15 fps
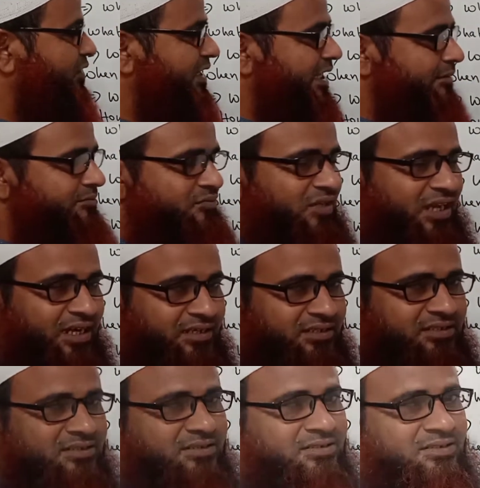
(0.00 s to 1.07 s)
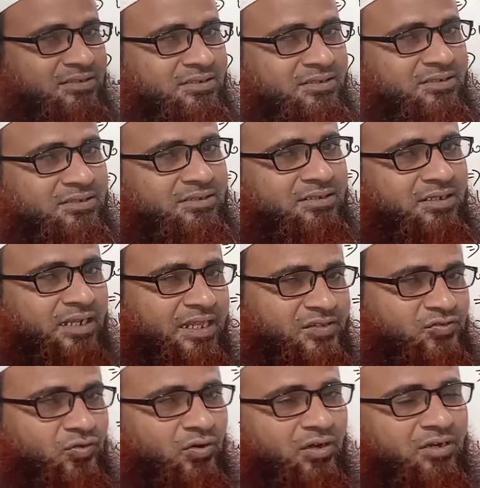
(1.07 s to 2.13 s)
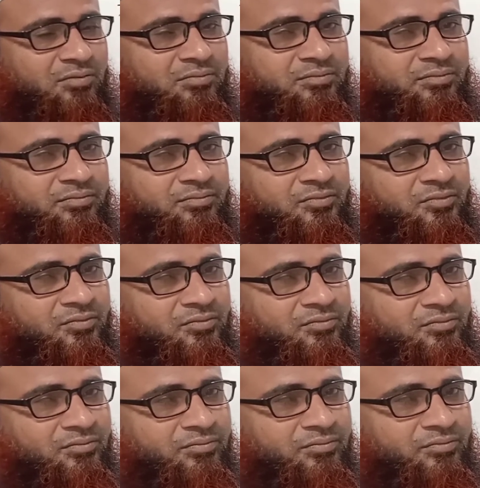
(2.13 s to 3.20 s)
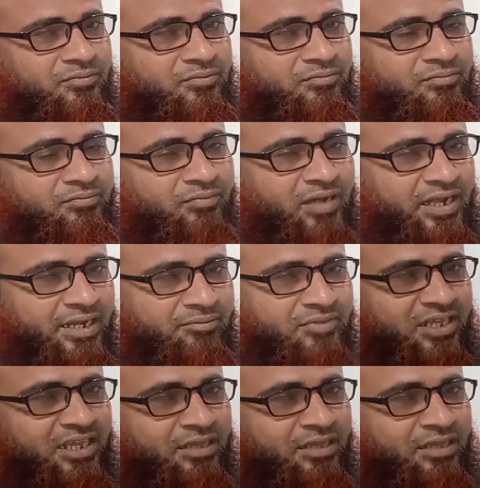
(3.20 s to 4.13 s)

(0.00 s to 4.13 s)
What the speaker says: we have learnt this rule very